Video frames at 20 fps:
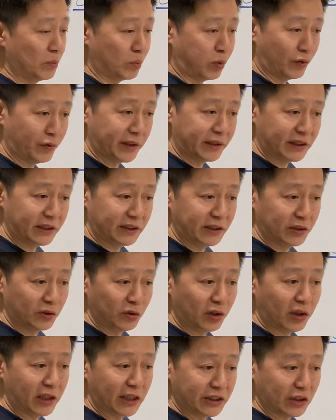provided they
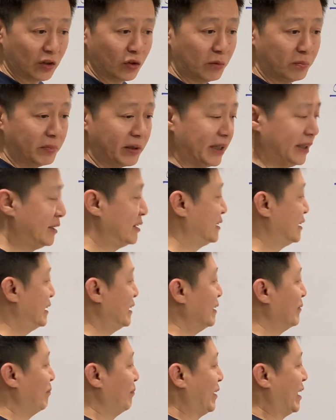don't clash and combine.
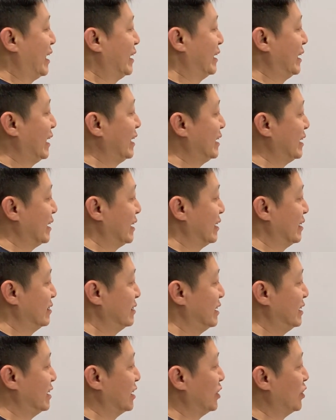See, then here,
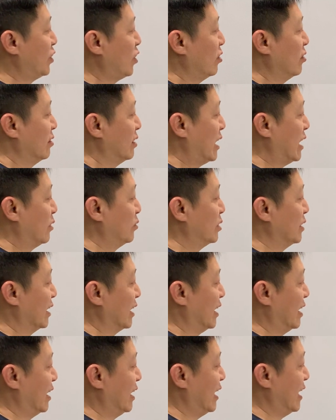see the dog
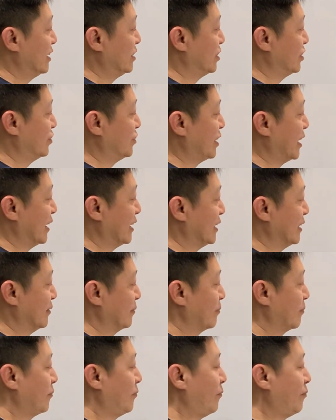owl clash the dragon.